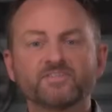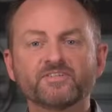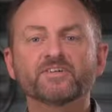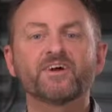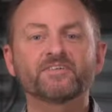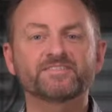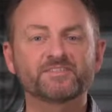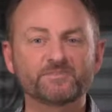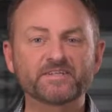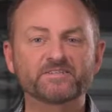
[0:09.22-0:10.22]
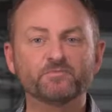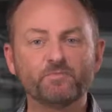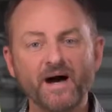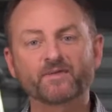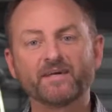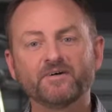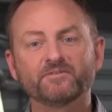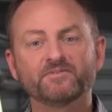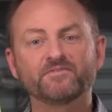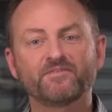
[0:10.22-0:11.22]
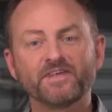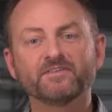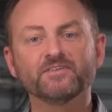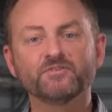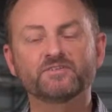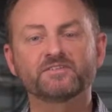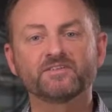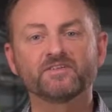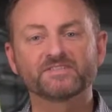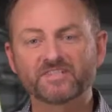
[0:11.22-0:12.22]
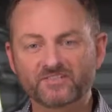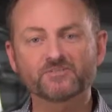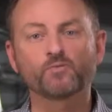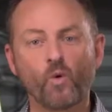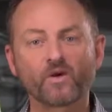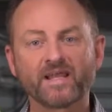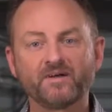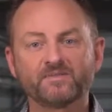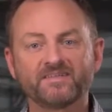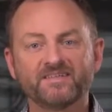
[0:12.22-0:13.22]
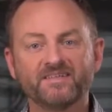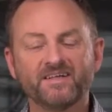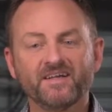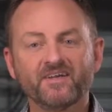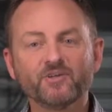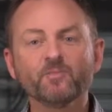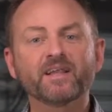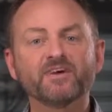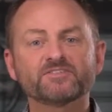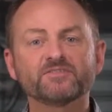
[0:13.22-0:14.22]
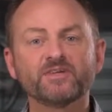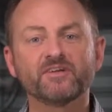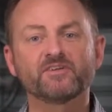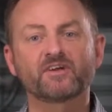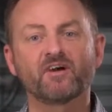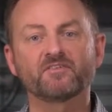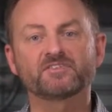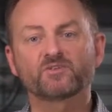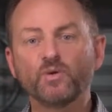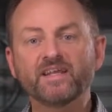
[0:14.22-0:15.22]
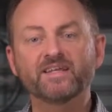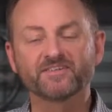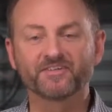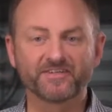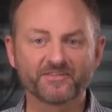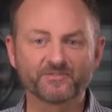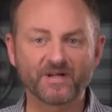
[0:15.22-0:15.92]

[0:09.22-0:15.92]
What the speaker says: Does your kart suspension bottom out, feel loose, or is it just worn out? You might also hear your kart squeaking during your